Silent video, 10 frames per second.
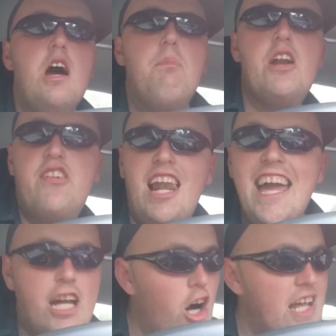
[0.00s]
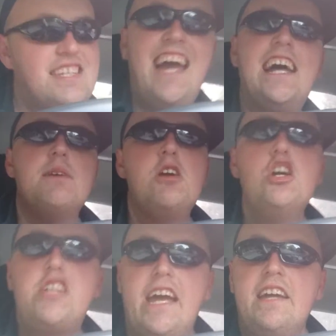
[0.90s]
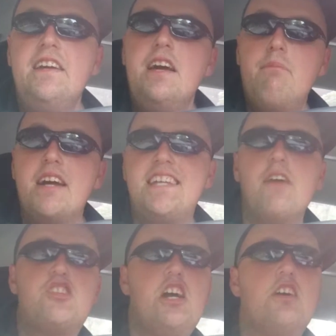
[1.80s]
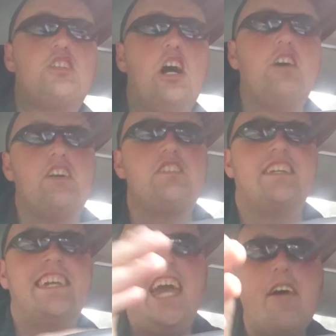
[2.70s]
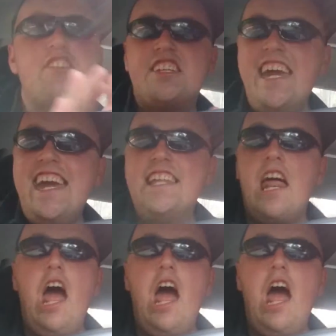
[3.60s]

But if you like all this kind of music, myself, Sean Saunders, Kev Seed,